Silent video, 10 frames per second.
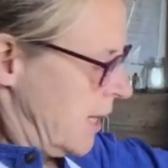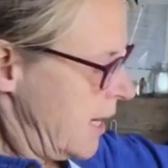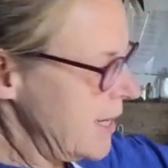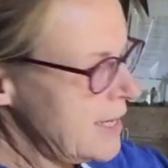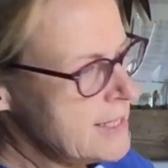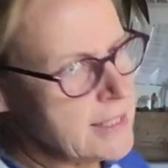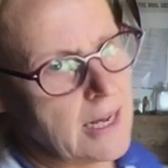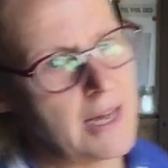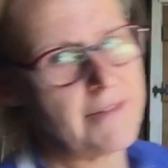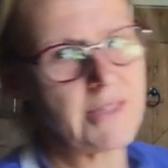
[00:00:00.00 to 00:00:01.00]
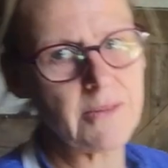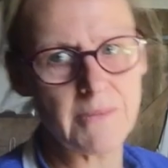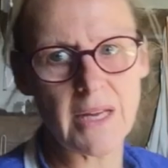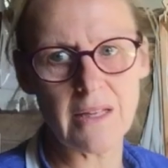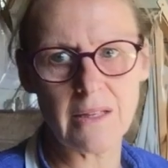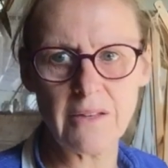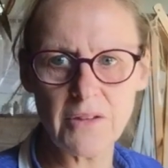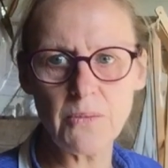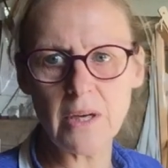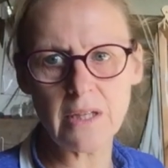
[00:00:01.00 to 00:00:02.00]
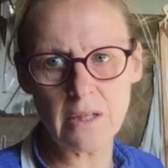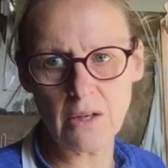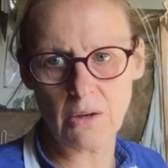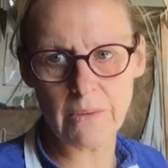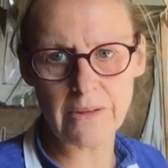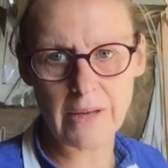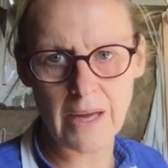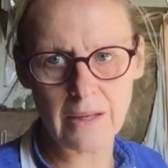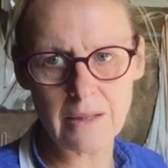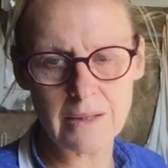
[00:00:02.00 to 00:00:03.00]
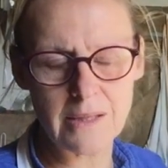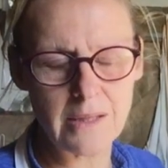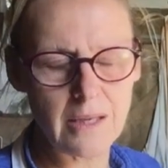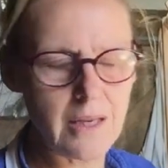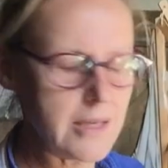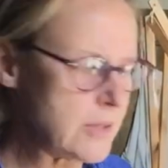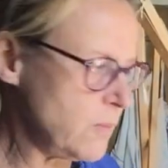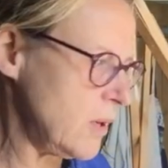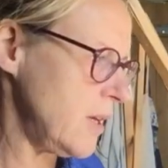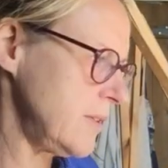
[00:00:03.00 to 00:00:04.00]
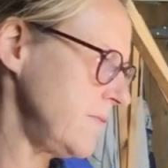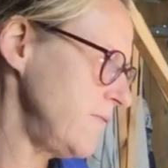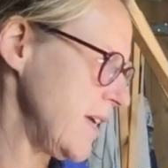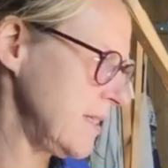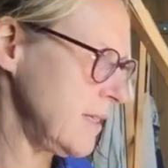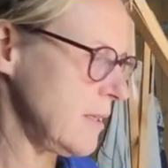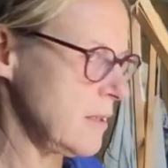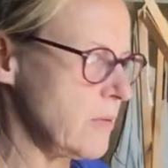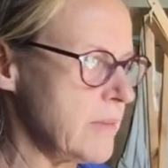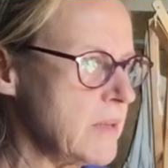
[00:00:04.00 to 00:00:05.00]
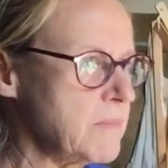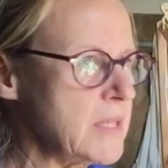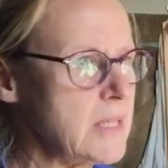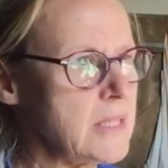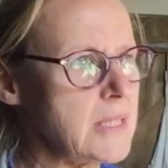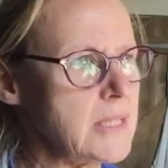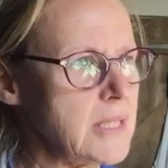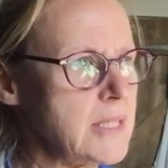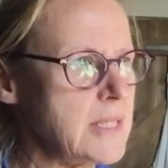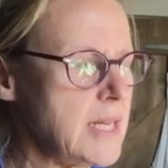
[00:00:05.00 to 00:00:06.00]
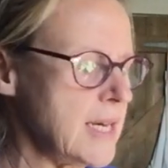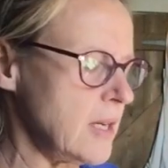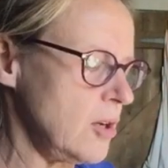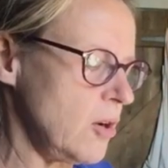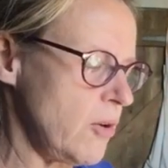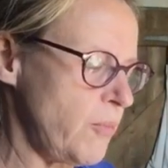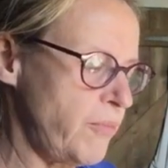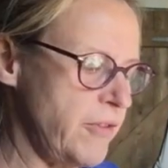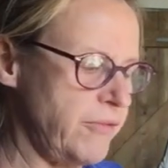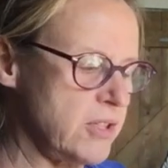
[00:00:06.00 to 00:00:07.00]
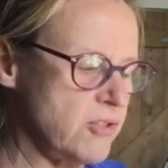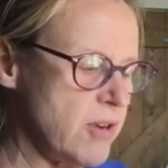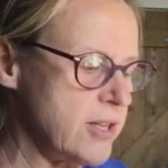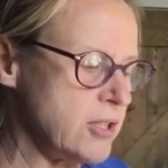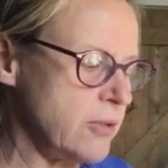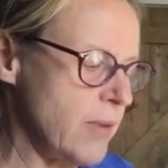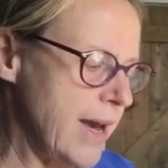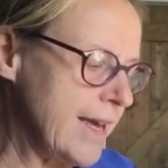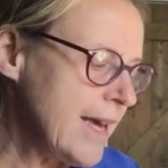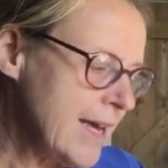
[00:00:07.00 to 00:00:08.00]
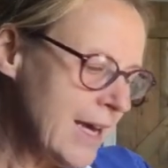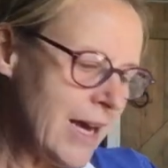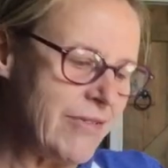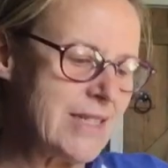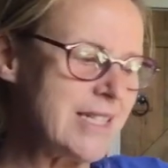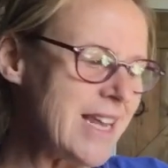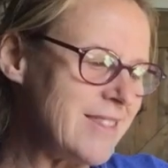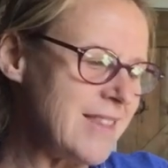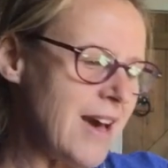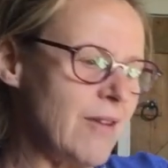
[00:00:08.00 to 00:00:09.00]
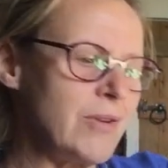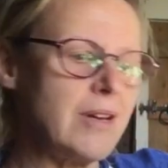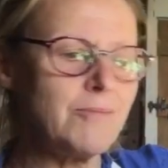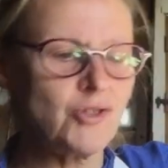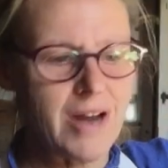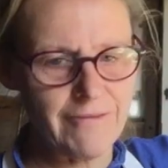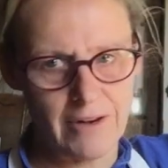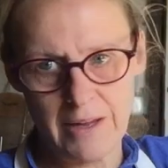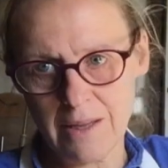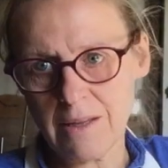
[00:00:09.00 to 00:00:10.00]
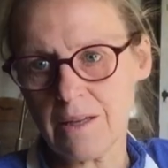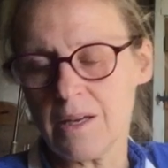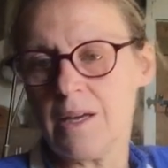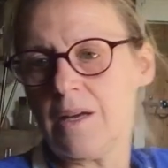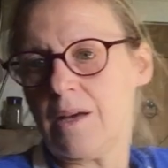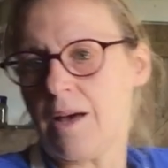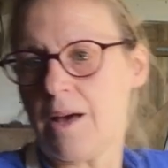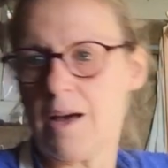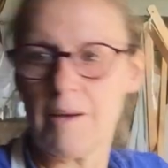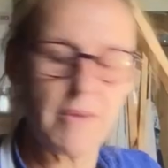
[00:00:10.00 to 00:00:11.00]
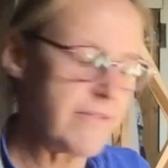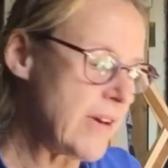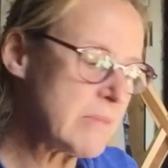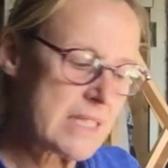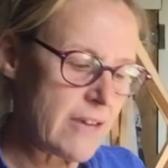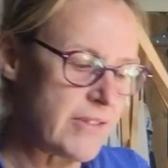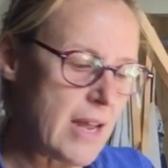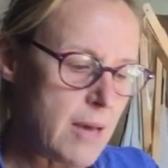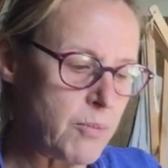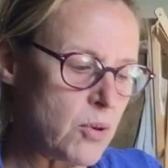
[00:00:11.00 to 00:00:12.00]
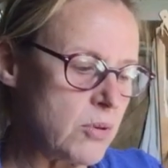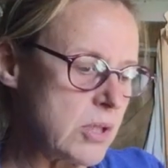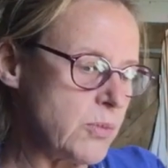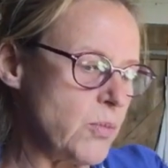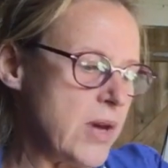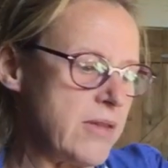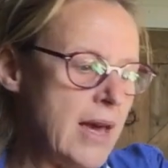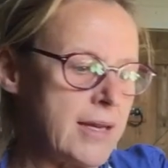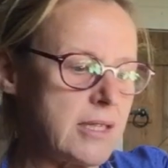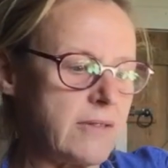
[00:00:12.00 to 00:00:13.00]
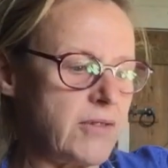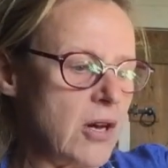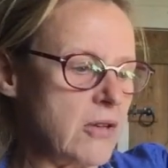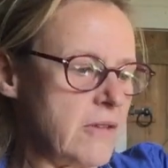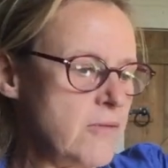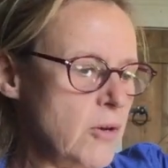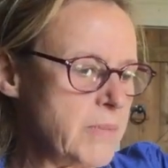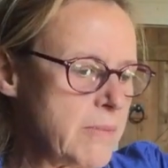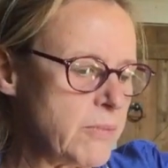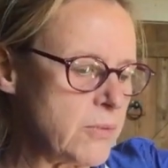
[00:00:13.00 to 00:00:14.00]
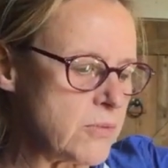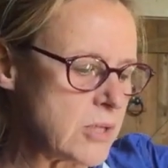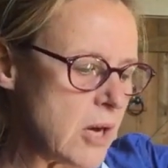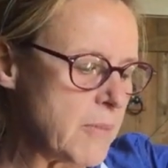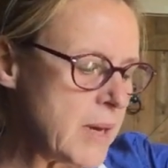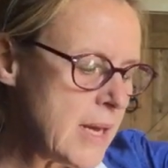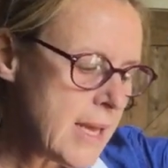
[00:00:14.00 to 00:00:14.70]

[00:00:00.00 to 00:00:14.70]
And it is, I have to admit, that if you're working a lot with hanks, it is worth investing in equipment because it does take a lot of the frustration away. Having said that, when I'm travelling, I found myself in airports with hanks of yarn that have not been balled up,